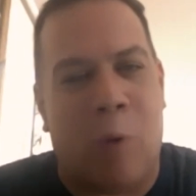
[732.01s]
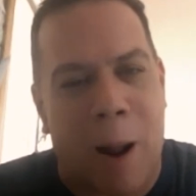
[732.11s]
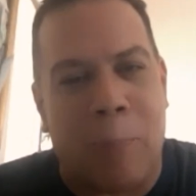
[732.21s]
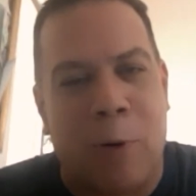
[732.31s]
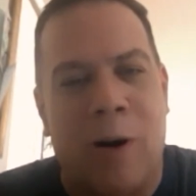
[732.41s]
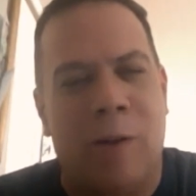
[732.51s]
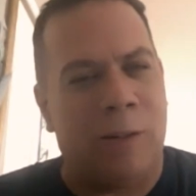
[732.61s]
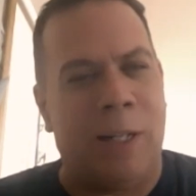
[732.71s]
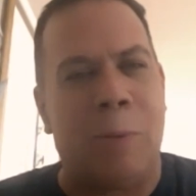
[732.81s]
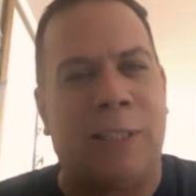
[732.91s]
proper
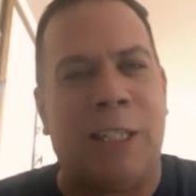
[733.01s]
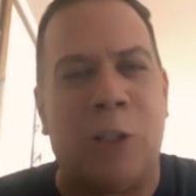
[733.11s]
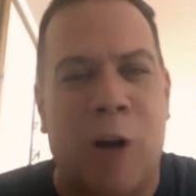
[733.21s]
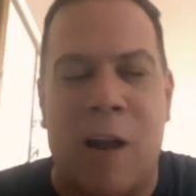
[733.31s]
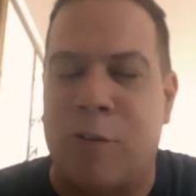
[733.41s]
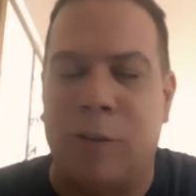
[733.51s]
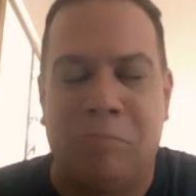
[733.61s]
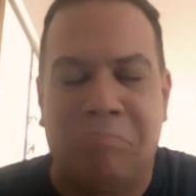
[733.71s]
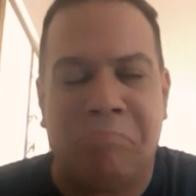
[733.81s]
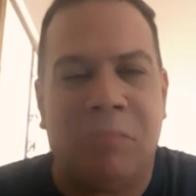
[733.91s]
limousine driver,
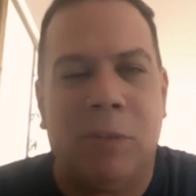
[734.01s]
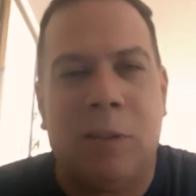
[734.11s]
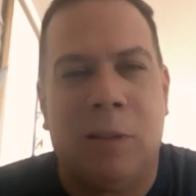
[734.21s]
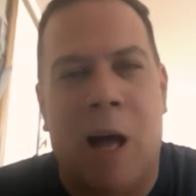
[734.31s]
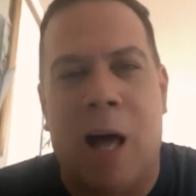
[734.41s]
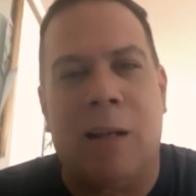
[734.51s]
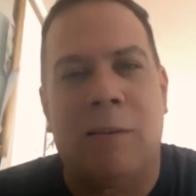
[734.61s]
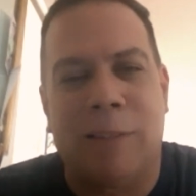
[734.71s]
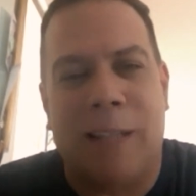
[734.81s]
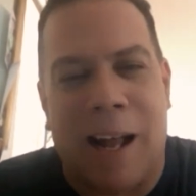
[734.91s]
nah,
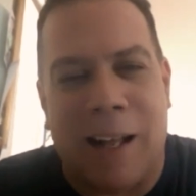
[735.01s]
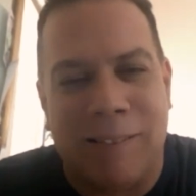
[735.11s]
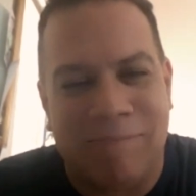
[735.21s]
cannot